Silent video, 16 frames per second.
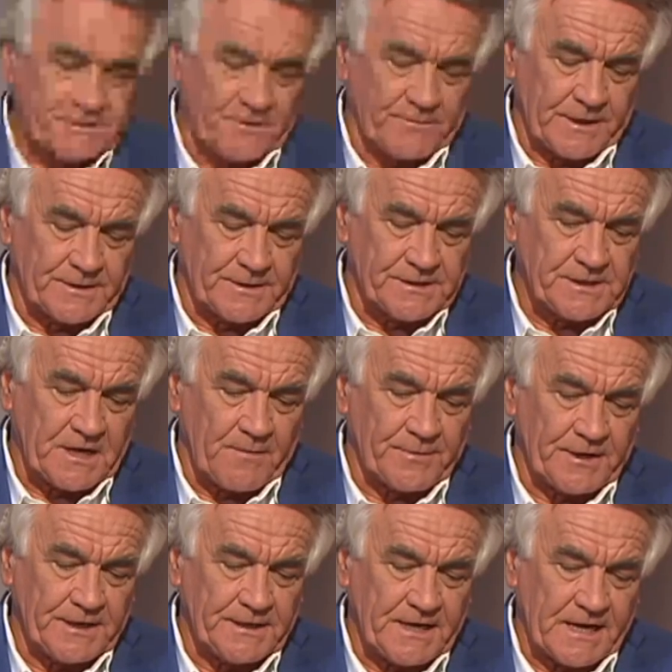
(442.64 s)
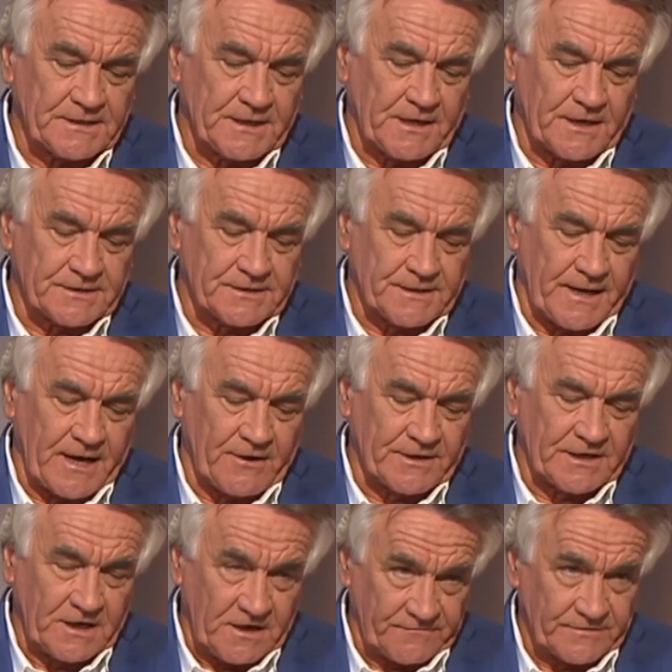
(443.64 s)
you about these company tax cuts now,
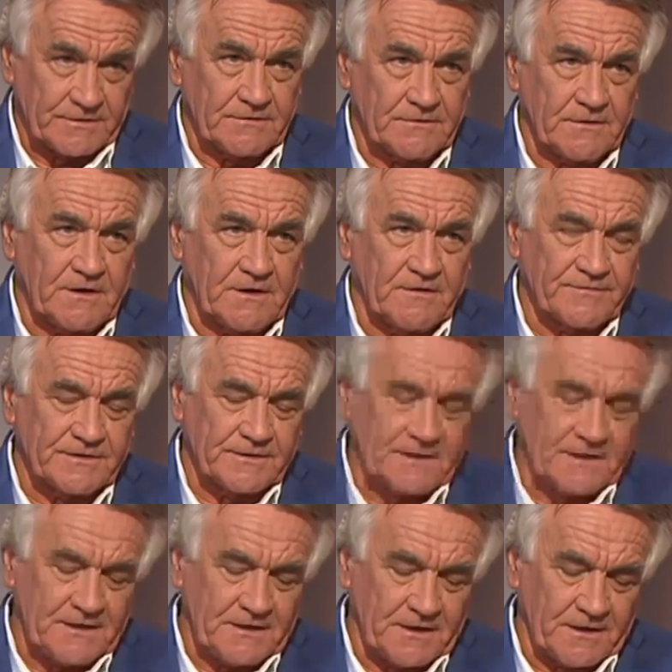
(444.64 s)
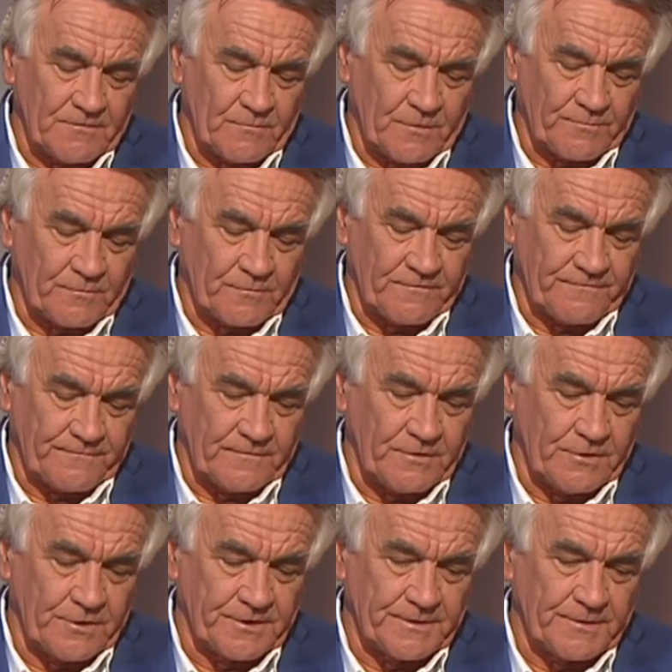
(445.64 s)
and given the what we've
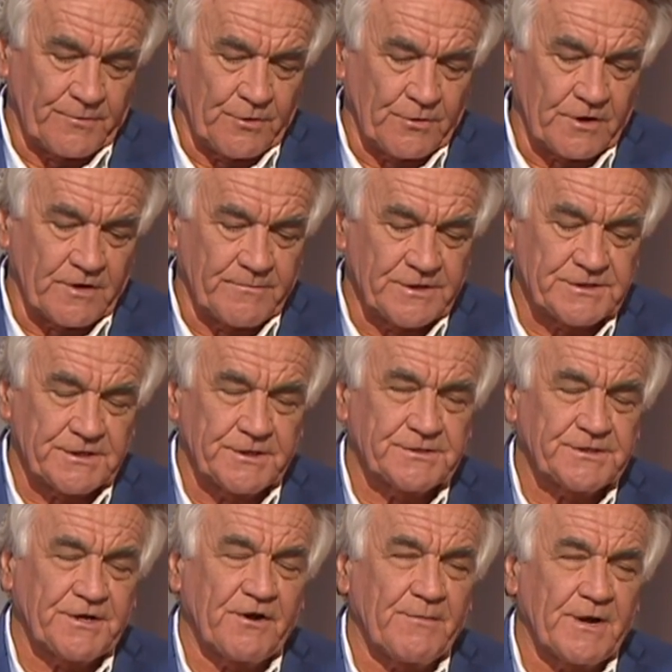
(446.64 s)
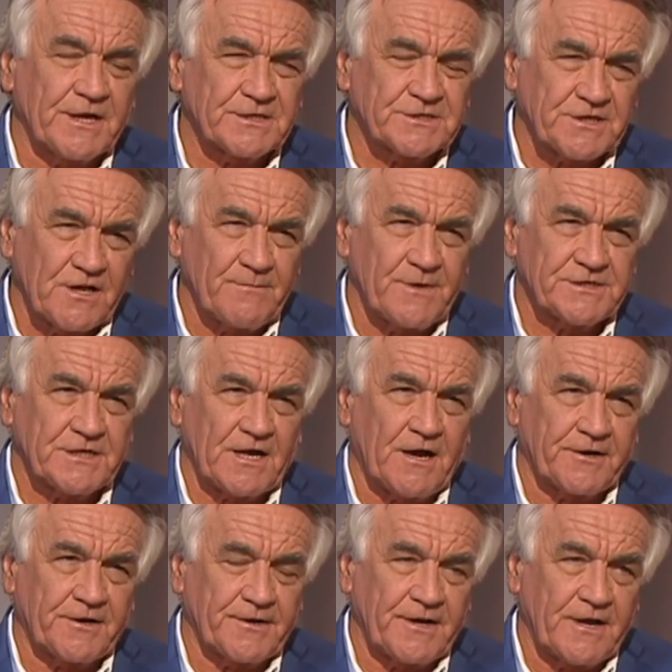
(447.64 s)
heard in the Royal Commission, it's going to make it so much
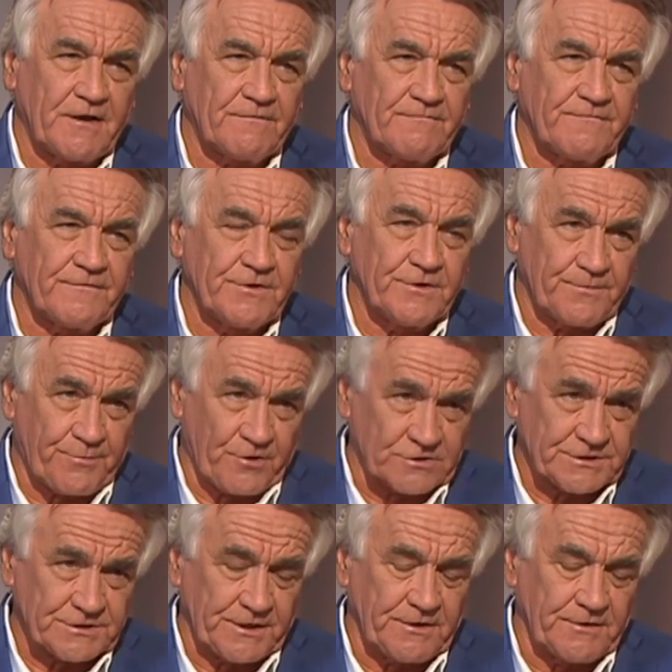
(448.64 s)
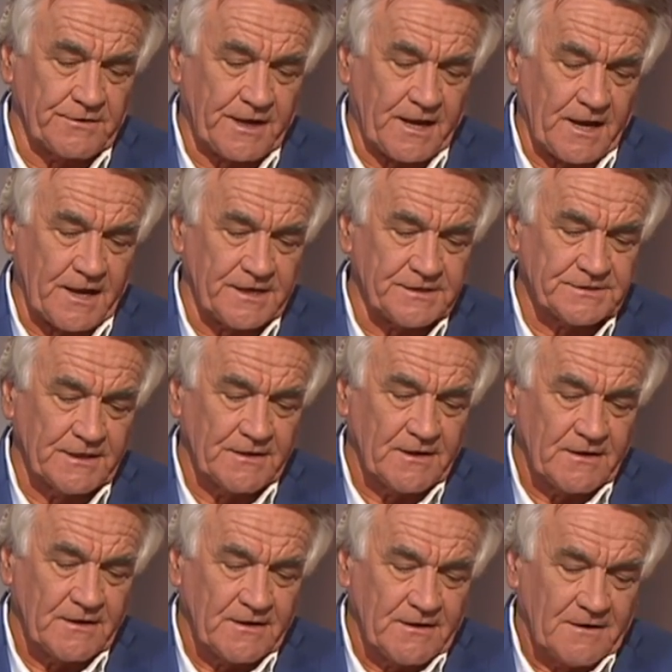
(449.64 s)
harder now for you to prosecute a case
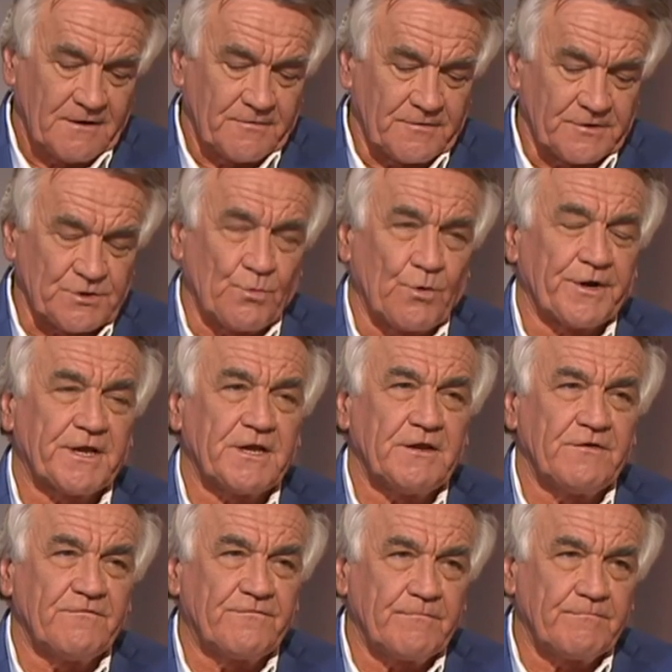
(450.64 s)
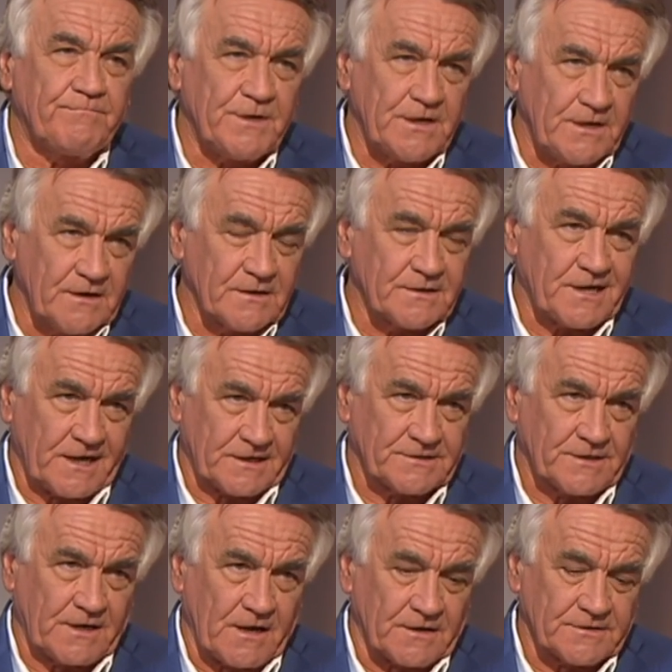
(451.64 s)
that you want to give big
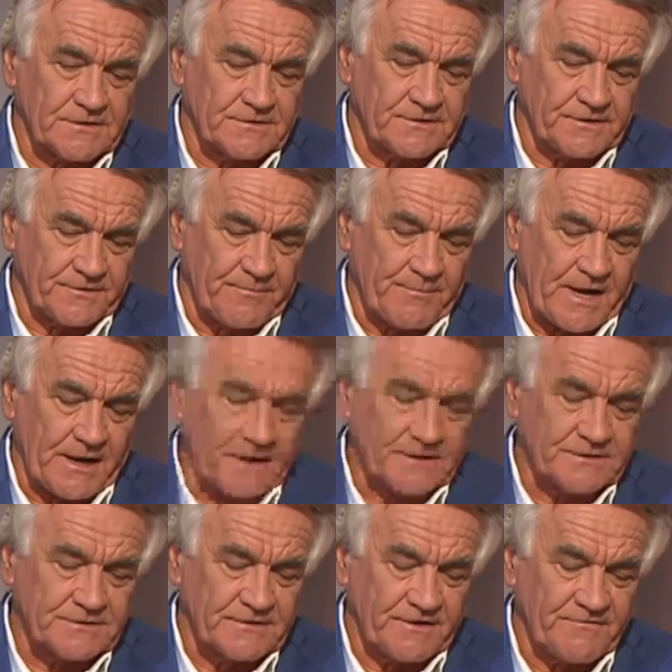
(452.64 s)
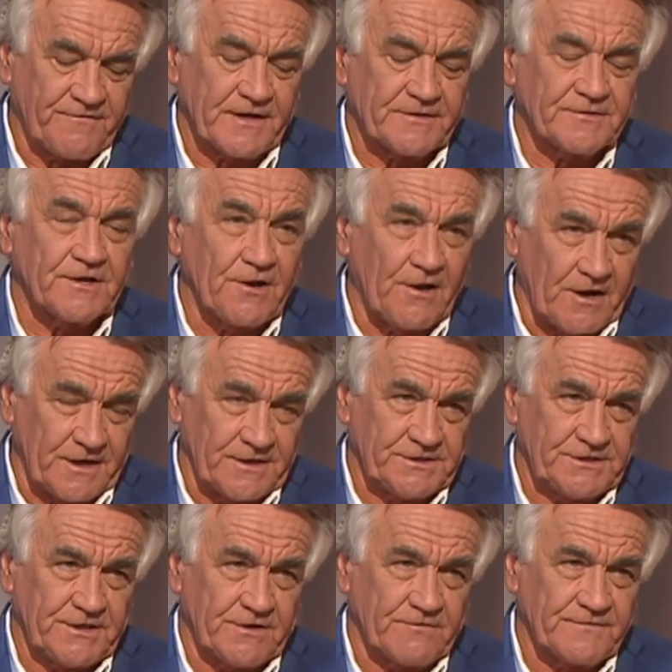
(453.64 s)
tax cuts to the banks. In fact, the
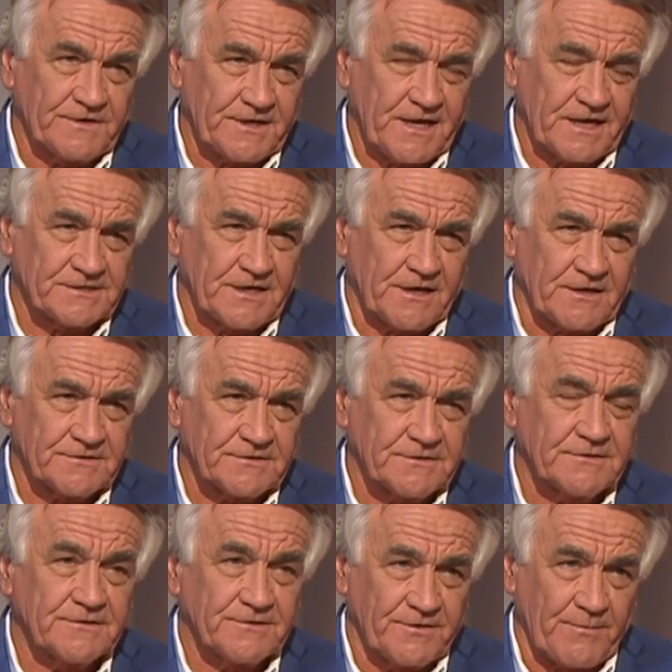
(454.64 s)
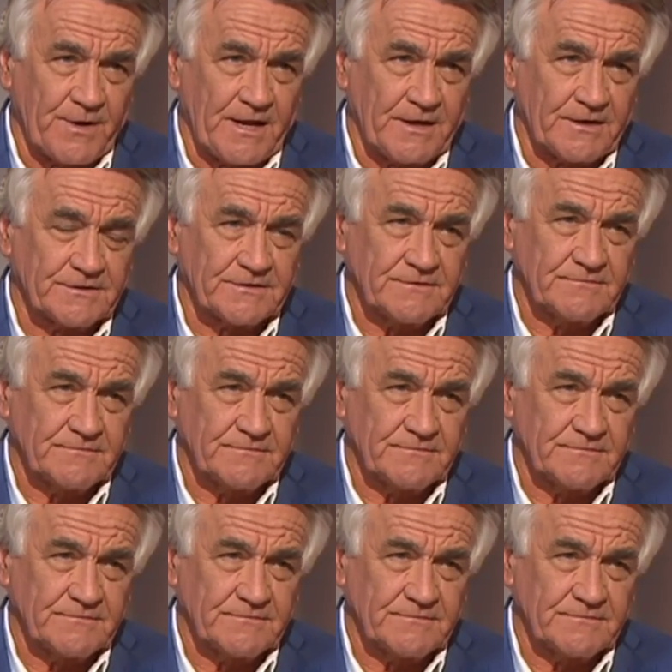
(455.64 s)
lion's share of the tax cuts to the banks.